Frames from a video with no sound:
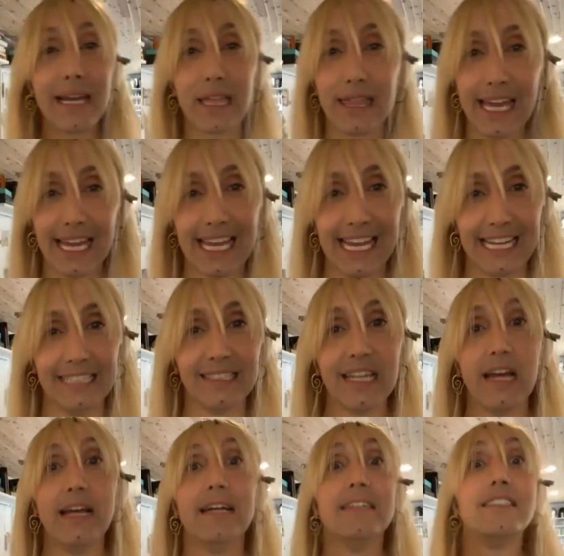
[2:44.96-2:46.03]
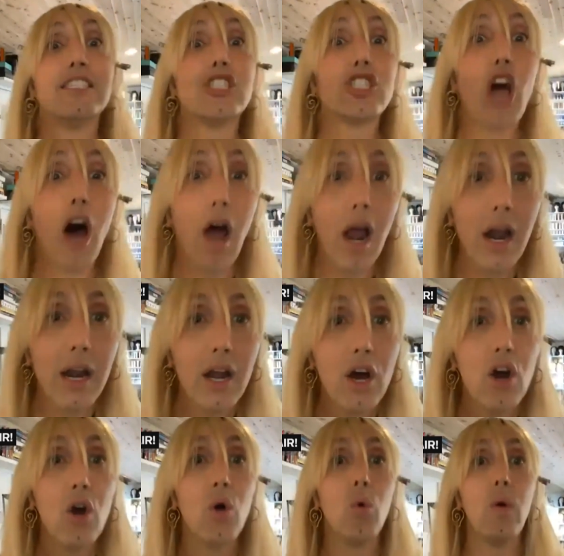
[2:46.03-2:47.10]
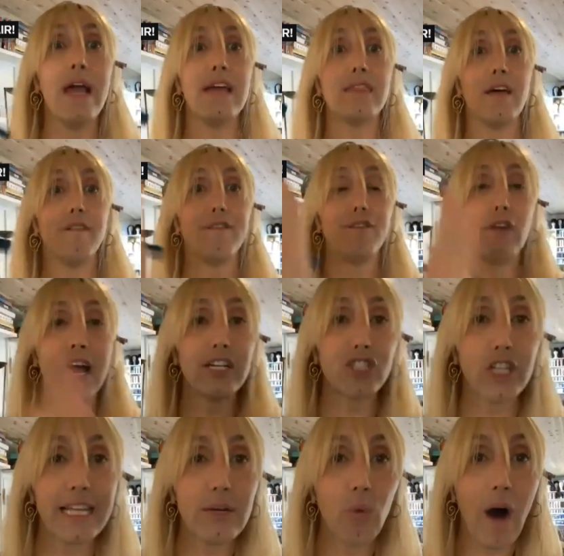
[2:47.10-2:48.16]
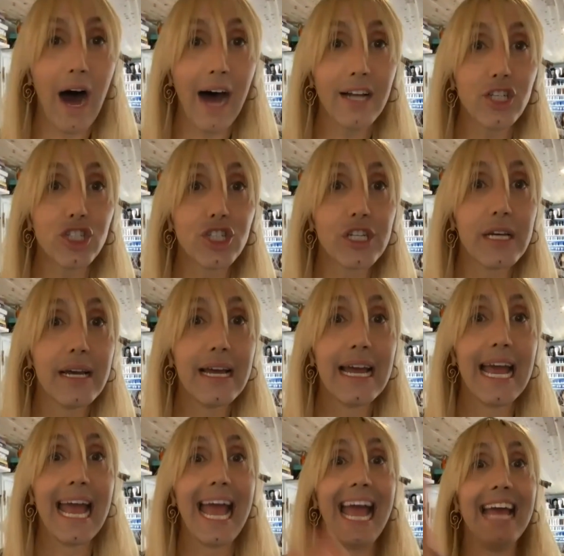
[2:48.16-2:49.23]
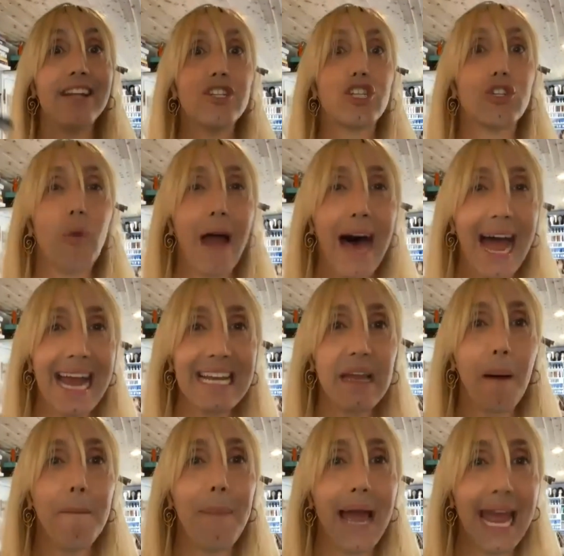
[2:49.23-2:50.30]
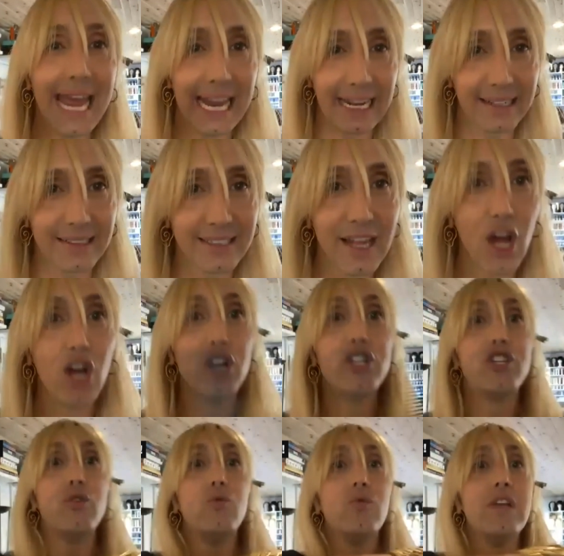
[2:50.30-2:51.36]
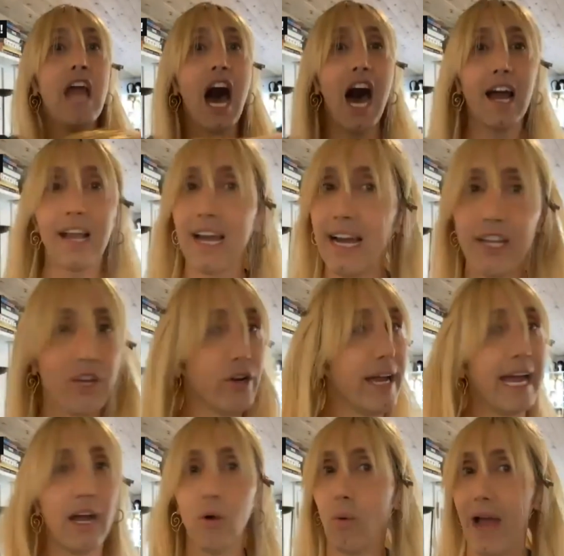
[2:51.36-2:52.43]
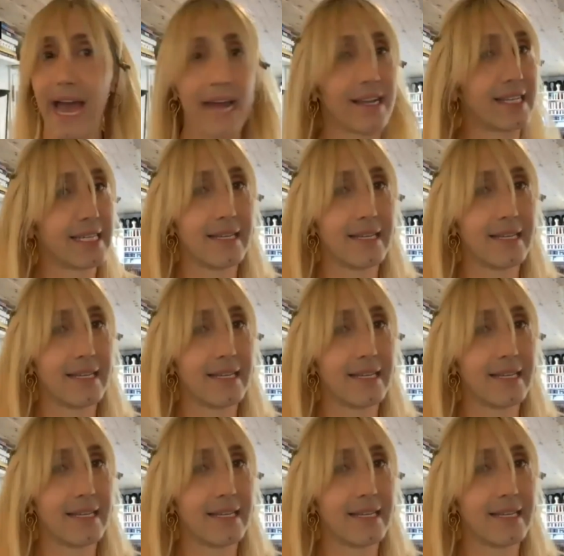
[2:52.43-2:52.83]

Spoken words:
thing is start with freshly washed and dried bangs. Do not cut your hair wet,